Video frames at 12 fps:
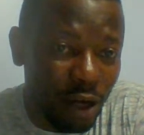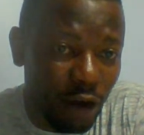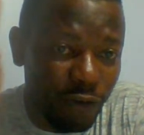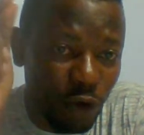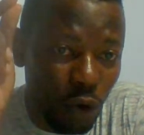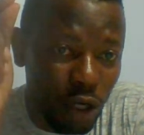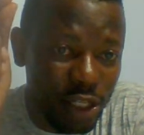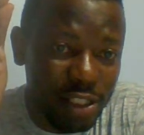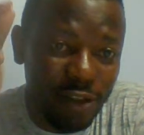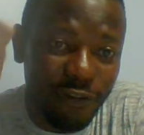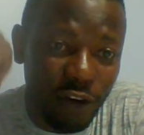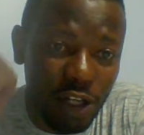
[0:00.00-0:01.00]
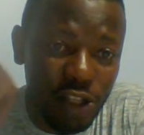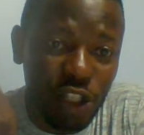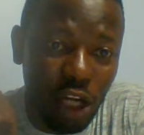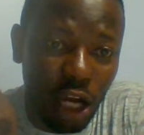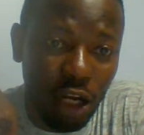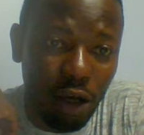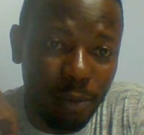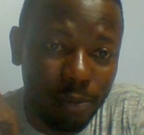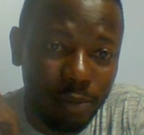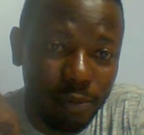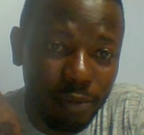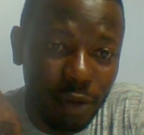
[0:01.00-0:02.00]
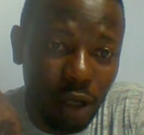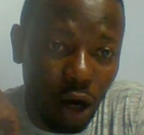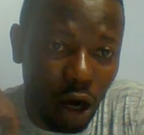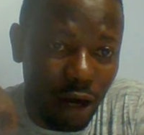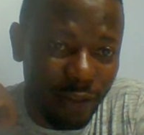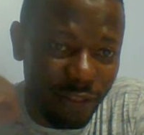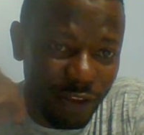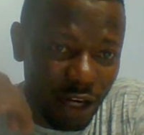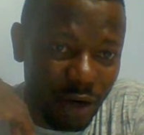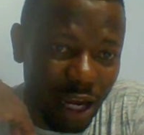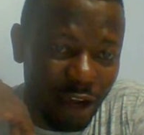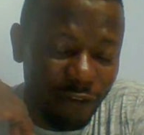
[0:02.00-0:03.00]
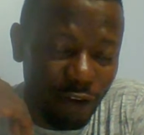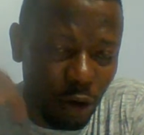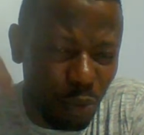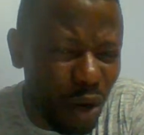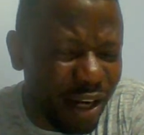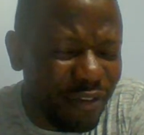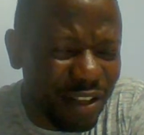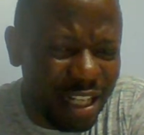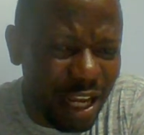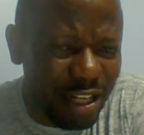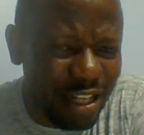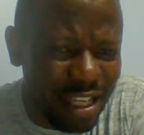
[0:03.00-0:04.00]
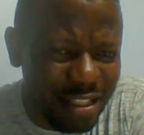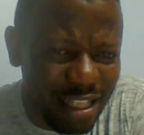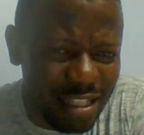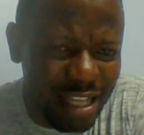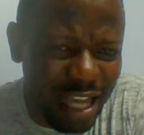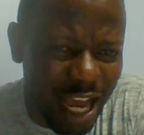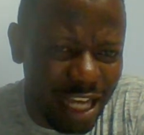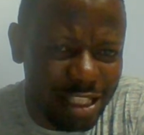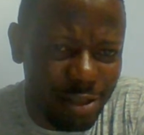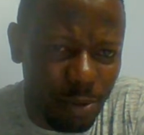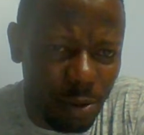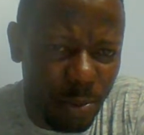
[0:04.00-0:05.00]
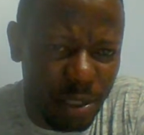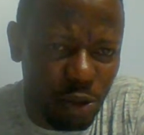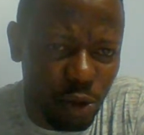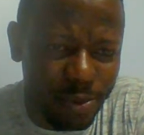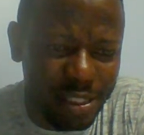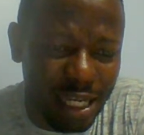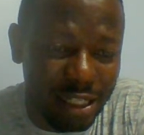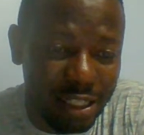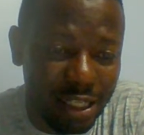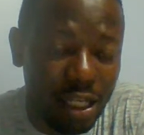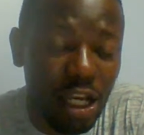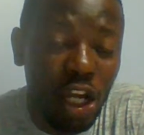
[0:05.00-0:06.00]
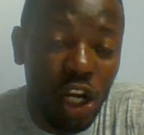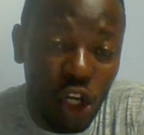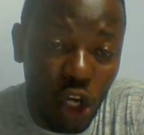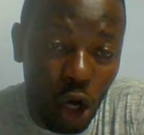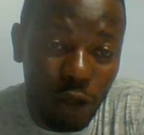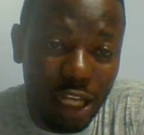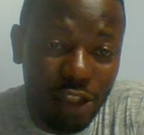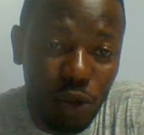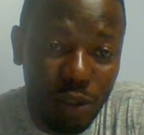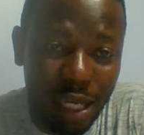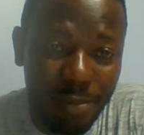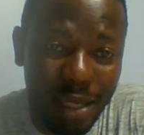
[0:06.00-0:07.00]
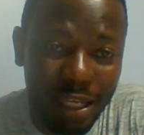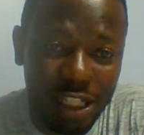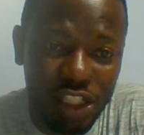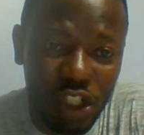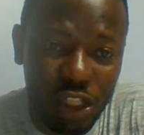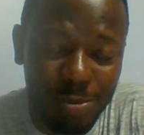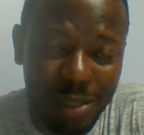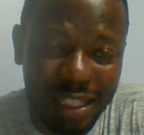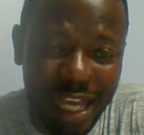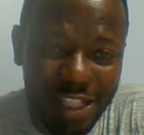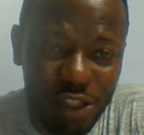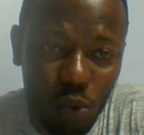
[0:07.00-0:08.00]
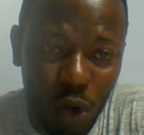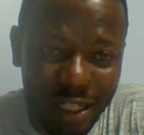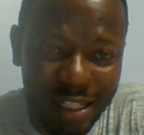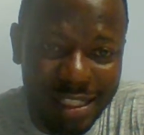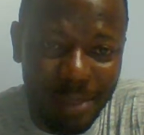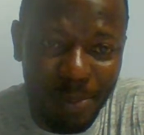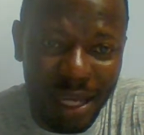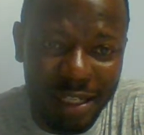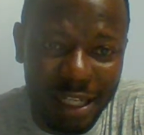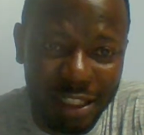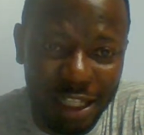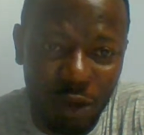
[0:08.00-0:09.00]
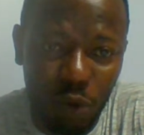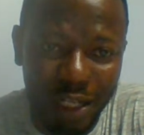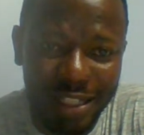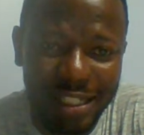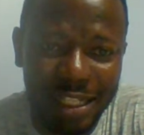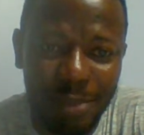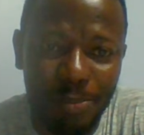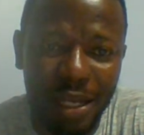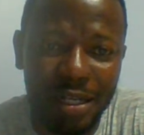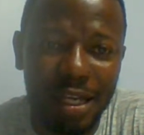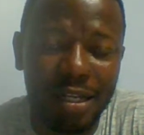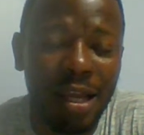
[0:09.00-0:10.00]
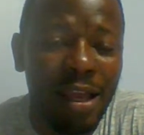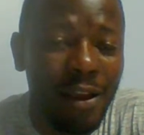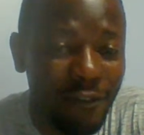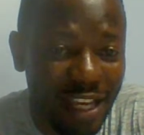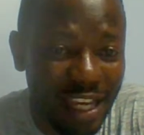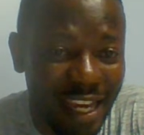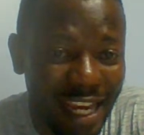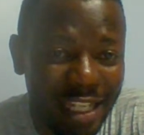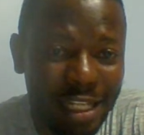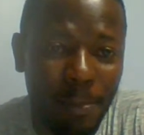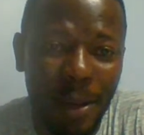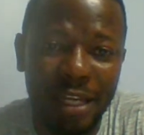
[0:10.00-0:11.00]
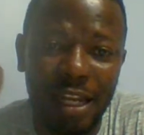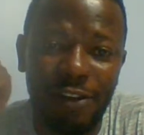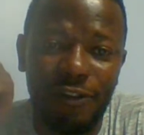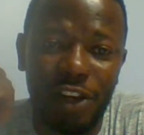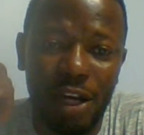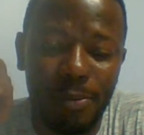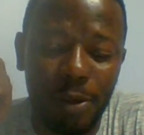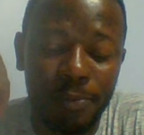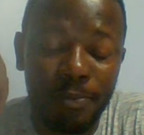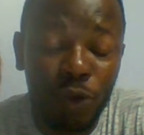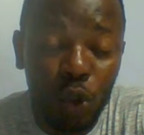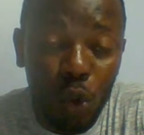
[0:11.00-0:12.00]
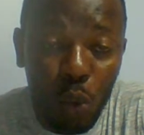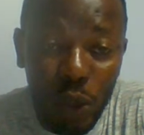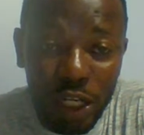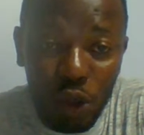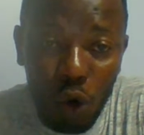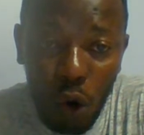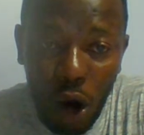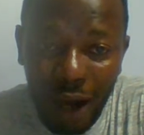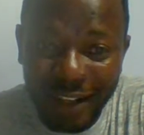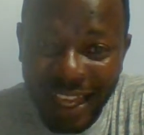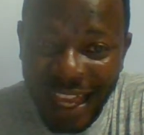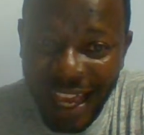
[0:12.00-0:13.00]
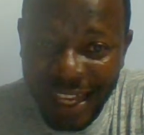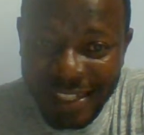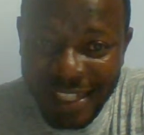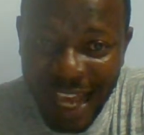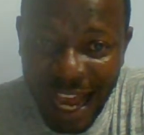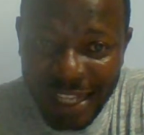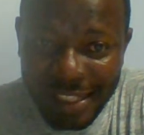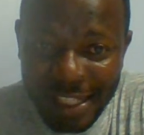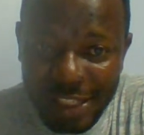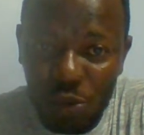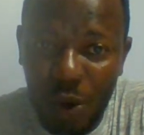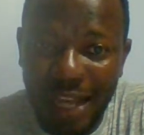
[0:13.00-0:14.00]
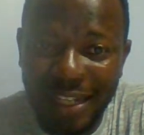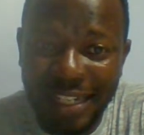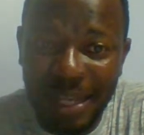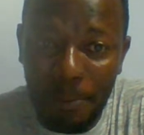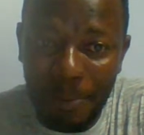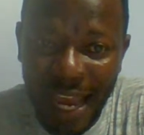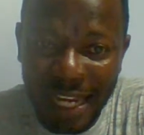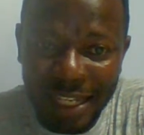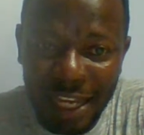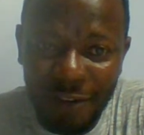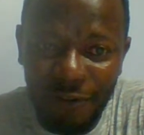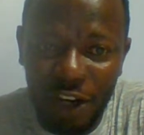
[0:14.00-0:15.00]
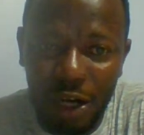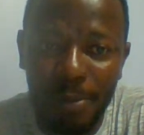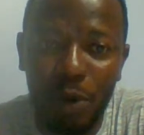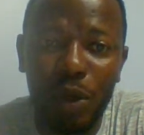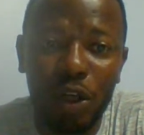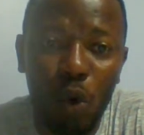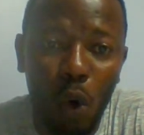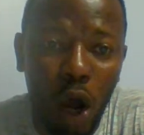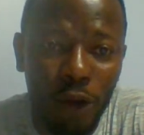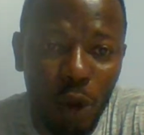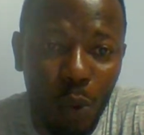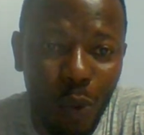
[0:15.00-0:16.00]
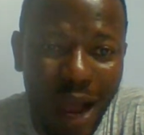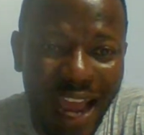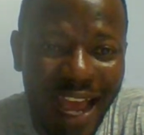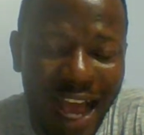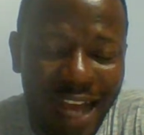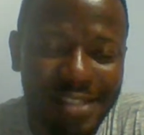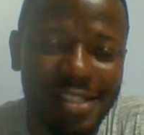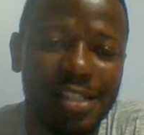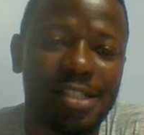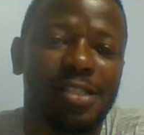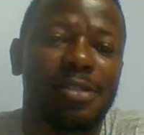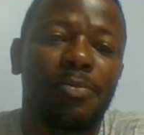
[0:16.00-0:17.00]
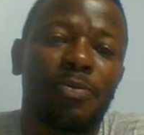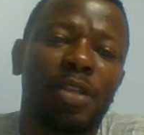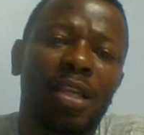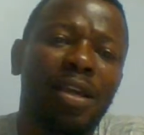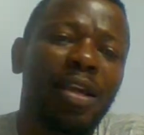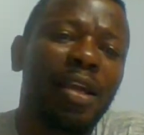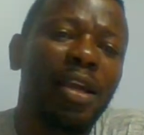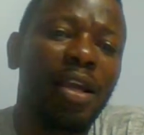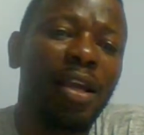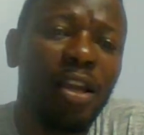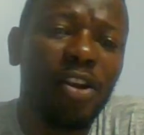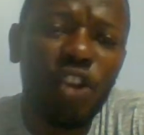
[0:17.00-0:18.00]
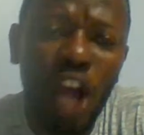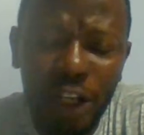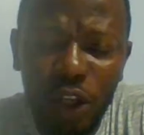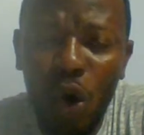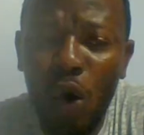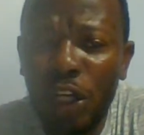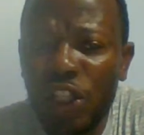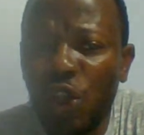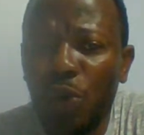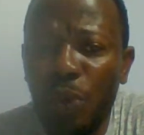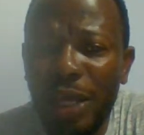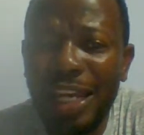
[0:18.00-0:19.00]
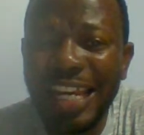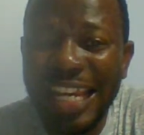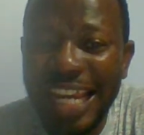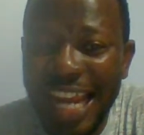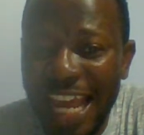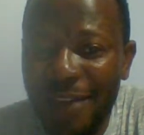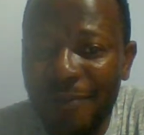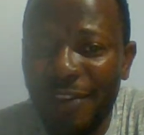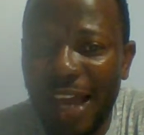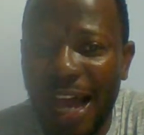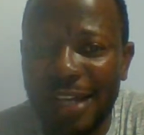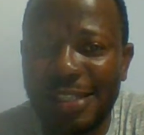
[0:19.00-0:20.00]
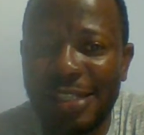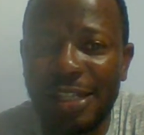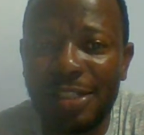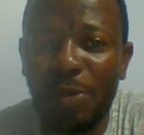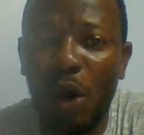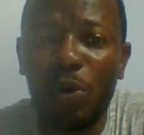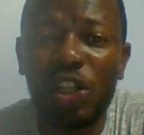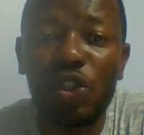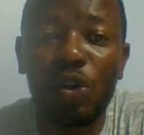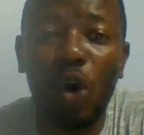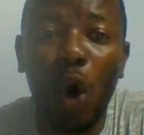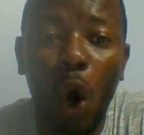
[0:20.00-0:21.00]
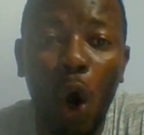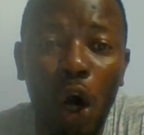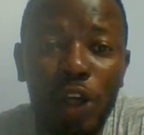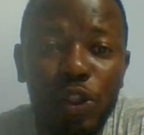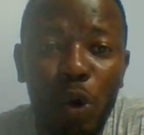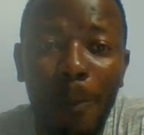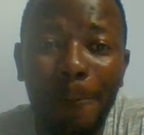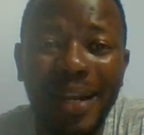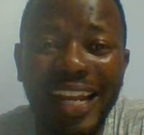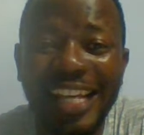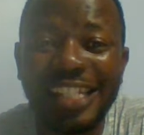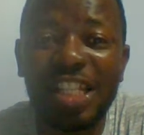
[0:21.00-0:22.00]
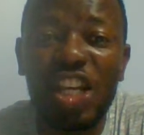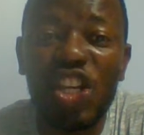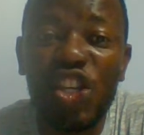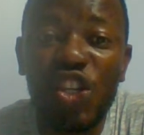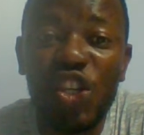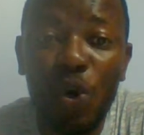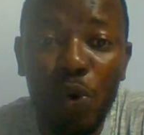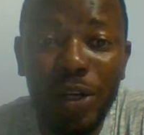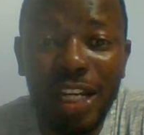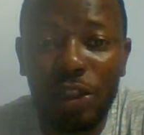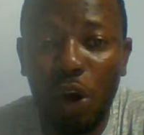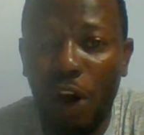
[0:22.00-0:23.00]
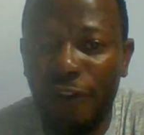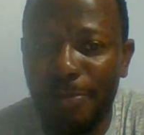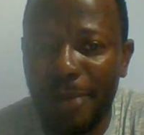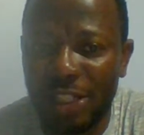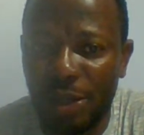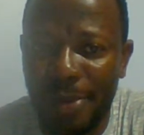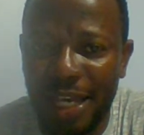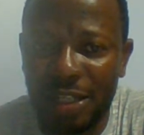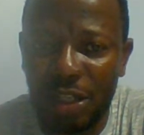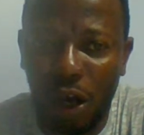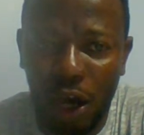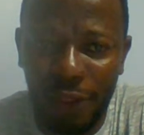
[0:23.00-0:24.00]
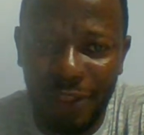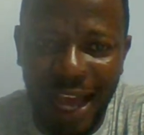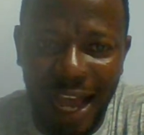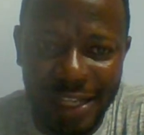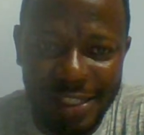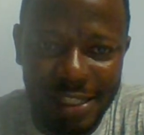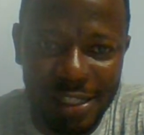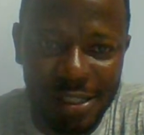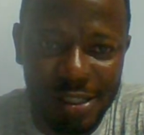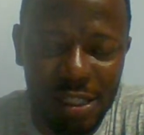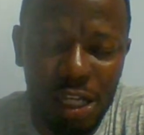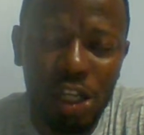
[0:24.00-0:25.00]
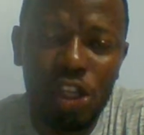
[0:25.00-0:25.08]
Of course, the first column or thereof, or whatever that data is asked to be represented. Now that you can make a judgment as to what is dependent and what is independent, the independent variable will go on the x-axis while the dependent variable will go on the y-axis. Not only should we name the axis, but we should also place the unit of measurement on the axis.